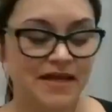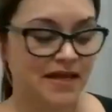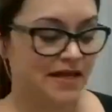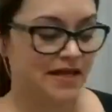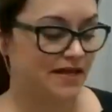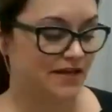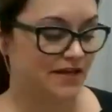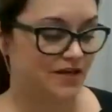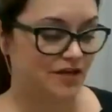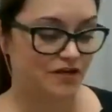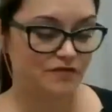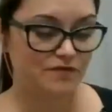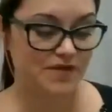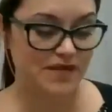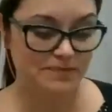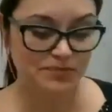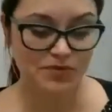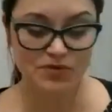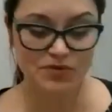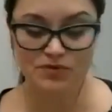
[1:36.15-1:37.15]
You know, if
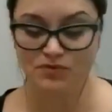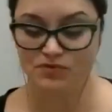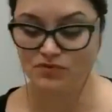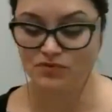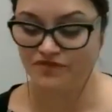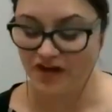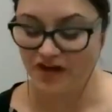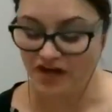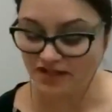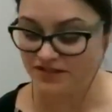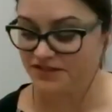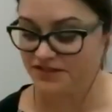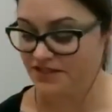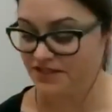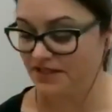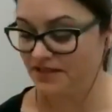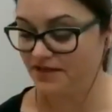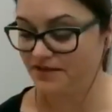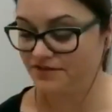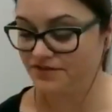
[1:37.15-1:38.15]
people
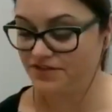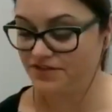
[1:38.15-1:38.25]
volunteer